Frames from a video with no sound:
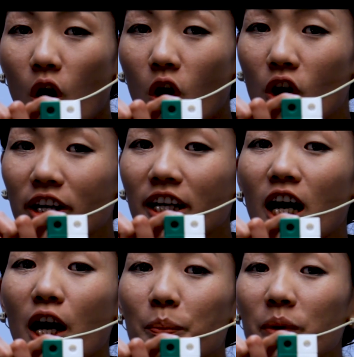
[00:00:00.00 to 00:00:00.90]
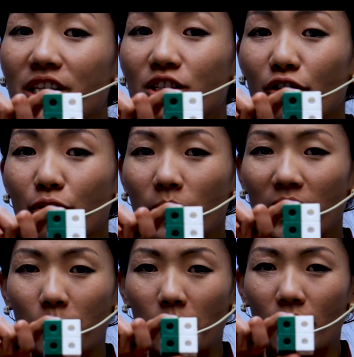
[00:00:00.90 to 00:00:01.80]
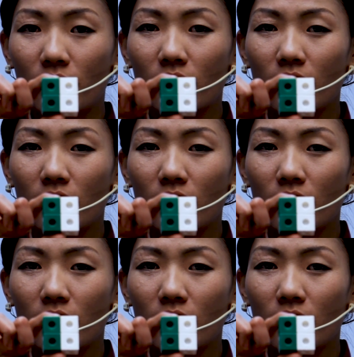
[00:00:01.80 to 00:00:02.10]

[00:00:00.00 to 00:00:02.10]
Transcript: on a piece of paper.